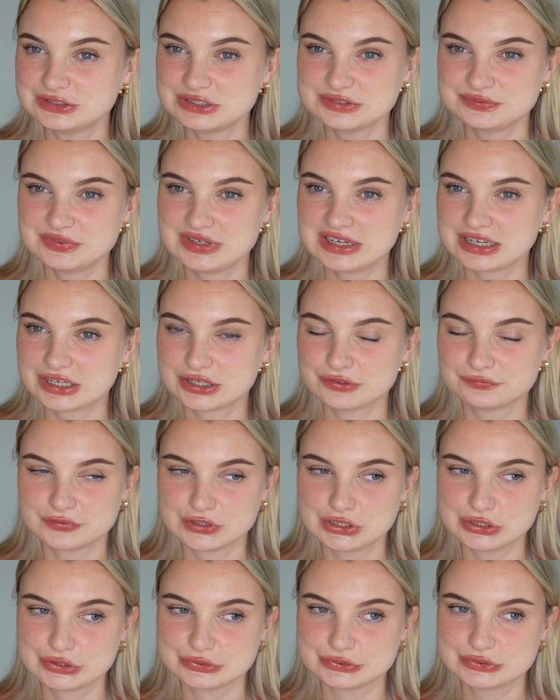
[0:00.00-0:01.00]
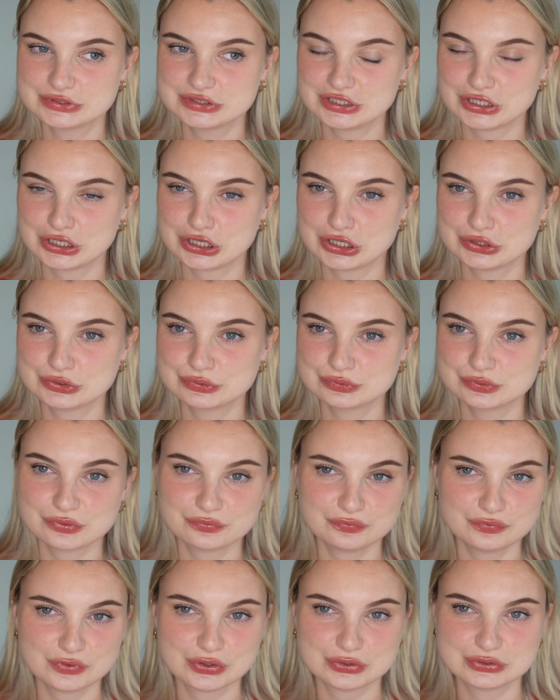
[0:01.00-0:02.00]
was just feeling confused, you know,
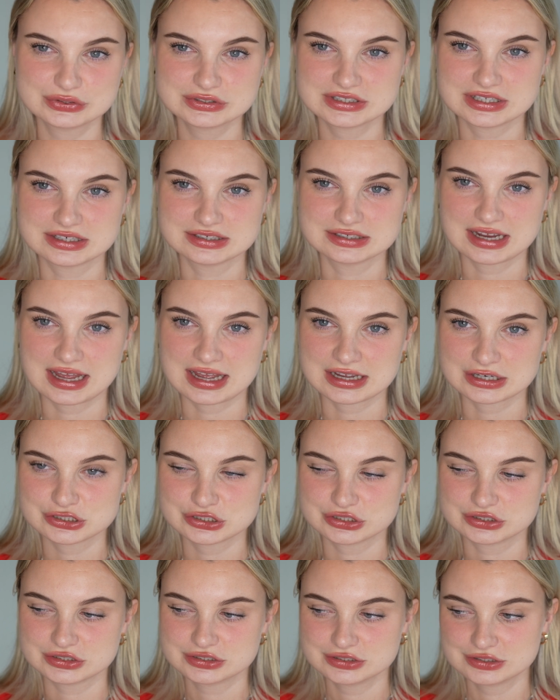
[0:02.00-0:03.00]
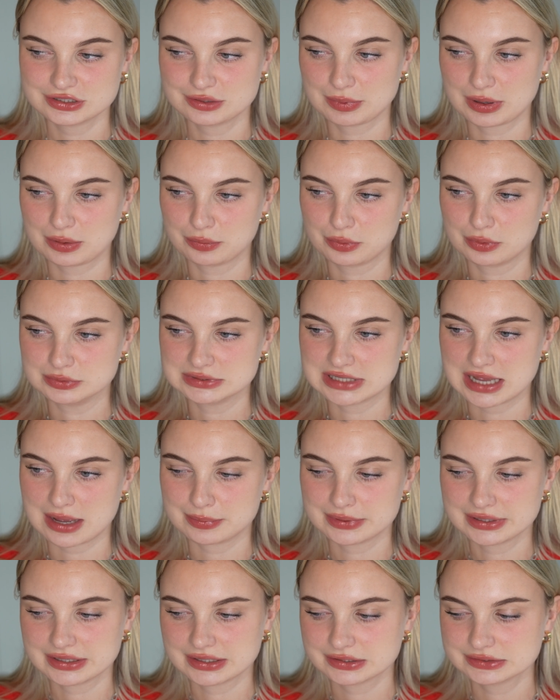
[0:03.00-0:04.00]
confused and anxious about what was
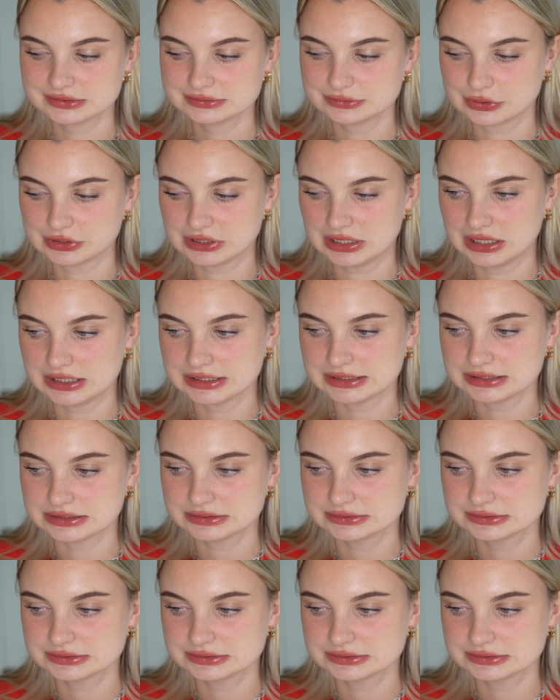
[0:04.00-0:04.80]
happening online.